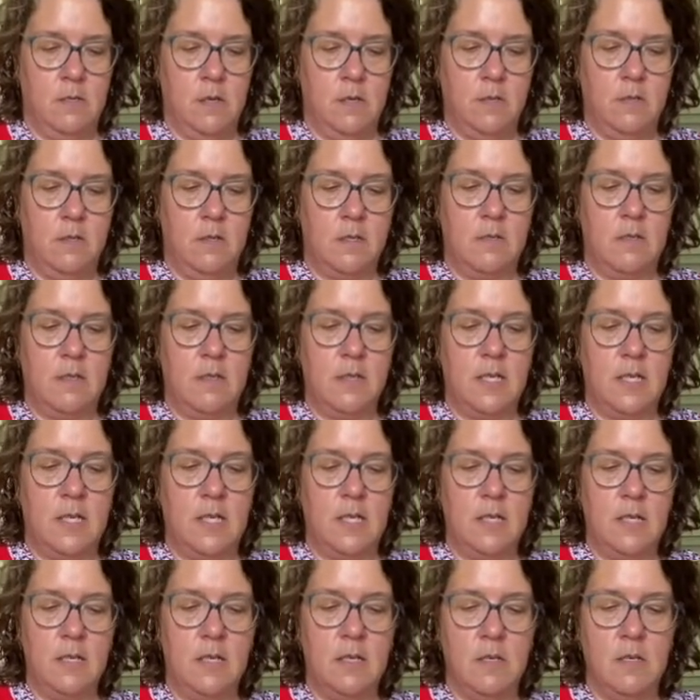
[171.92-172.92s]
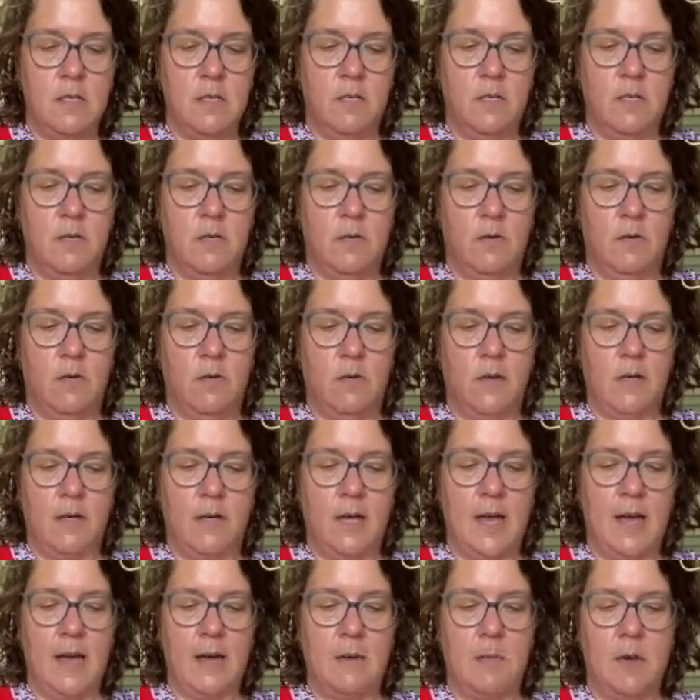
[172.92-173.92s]
C or
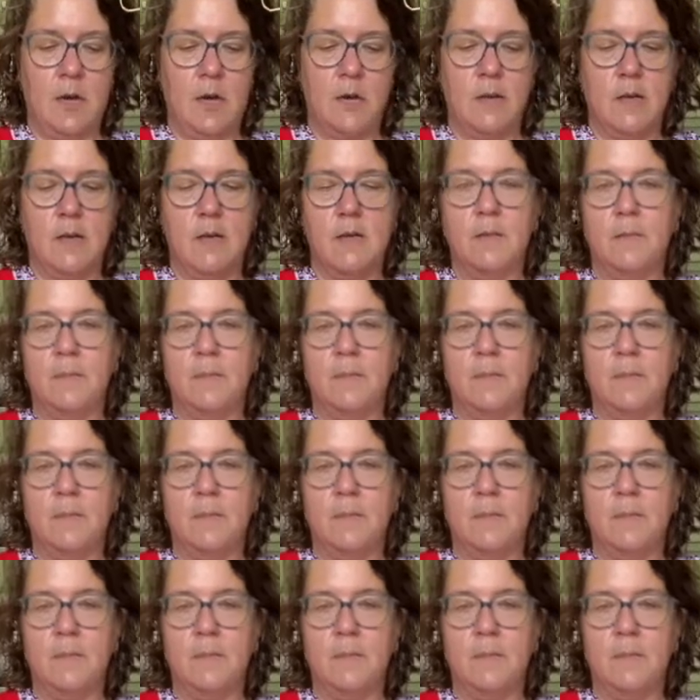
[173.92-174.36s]
gamma.